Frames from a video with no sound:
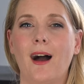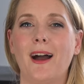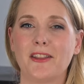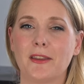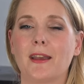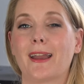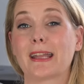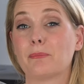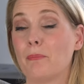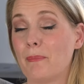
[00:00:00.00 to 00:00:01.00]
I think I
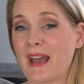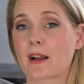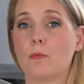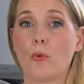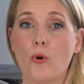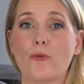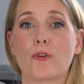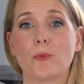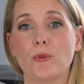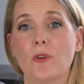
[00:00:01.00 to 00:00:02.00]
get back more
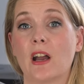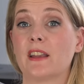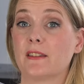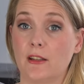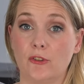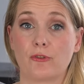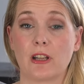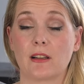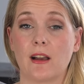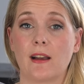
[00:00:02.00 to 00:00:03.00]
from you guys than you
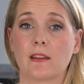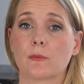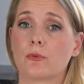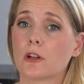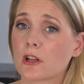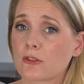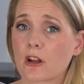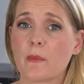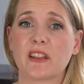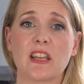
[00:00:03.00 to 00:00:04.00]
realize. Product
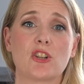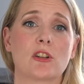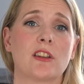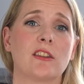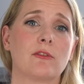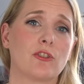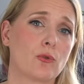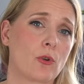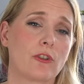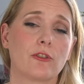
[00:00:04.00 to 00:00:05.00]
recommendations,
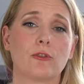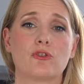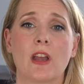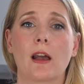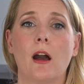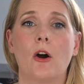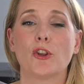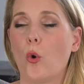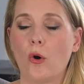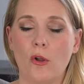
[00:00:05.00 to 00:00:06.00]
resources to check out,
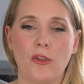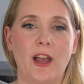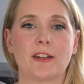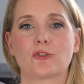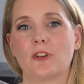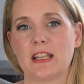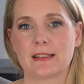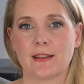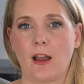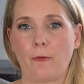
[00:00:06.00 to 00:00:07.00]
all that great
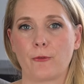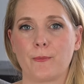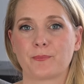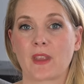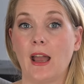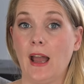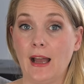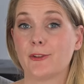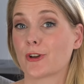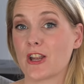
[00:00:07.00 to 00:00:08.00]
stuff.
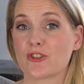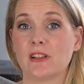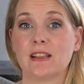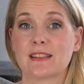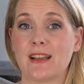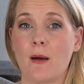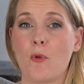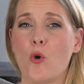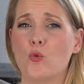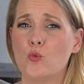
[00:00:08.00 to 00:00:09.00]
And occasionally
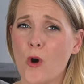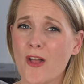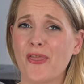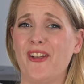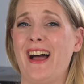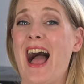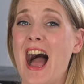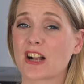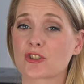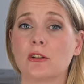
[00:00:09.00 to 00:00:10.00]
some what the
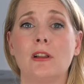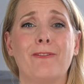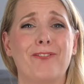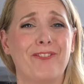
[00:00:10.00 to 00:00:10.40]
actual